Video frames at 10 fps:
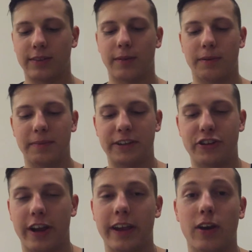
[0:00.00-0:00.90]
so I'm gonna be
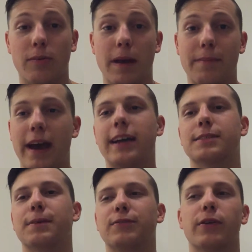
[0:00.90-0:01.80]
checking all my
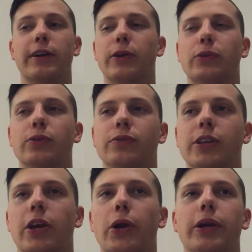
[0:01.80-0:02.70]
bags before I go through
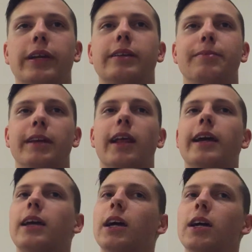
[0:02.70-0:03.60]
security to be
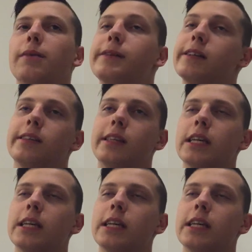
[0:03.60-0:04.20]
like, um,